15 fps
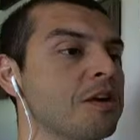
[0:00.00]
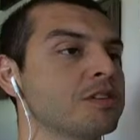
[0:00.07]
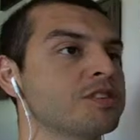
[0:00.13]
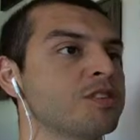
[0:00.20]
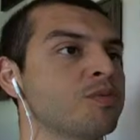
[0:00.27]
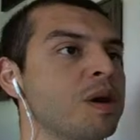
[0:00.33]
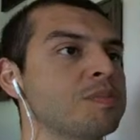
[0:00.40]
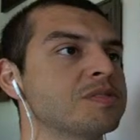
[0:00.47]
to
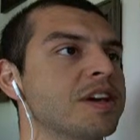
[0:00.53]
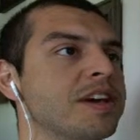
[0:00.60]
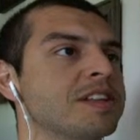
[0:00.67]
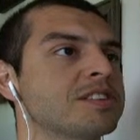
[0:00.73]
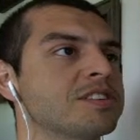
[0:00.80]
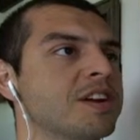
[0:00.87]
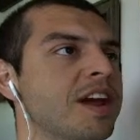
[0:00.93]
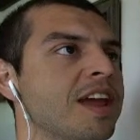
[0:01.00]
the website and
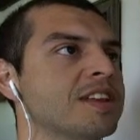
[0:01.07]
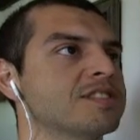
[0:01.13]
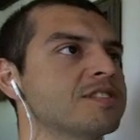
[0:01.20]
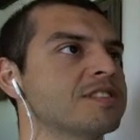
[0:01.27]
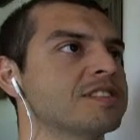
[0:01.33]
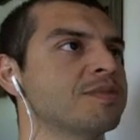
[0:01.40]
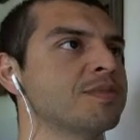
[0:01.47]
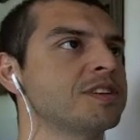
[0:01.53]
start answering
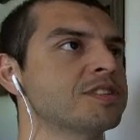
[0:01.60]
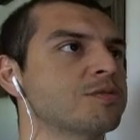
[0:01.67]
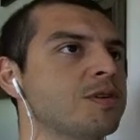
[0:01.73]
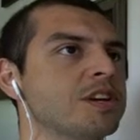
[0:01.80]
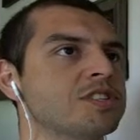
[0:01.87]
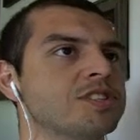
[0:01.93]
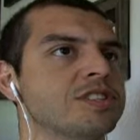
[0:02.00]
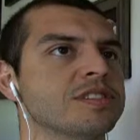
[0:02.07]
some of these
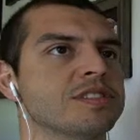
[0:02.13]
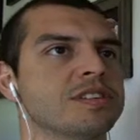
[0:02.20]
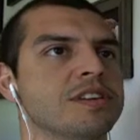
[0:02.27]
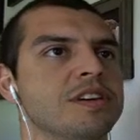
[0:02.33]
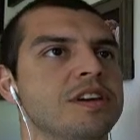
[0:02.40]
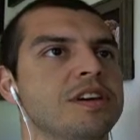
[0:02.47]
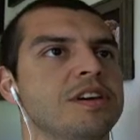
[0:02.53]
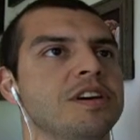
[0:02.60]
questions.
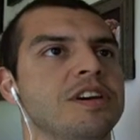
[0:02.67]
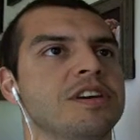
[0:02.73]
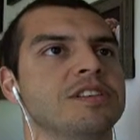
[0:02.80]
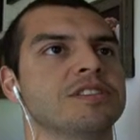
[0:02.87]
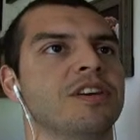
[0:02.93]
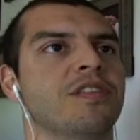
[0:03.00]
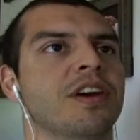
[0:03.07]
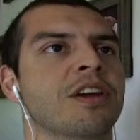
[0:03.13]

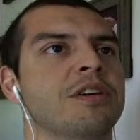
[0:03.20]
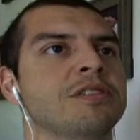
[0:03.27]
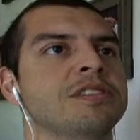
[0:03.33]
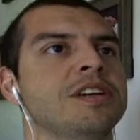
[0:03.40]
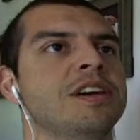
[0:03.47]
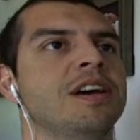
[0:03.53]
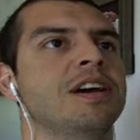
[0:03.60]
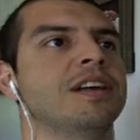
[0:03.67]
So if I go
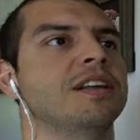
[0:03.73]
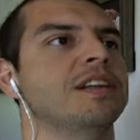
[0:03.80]
to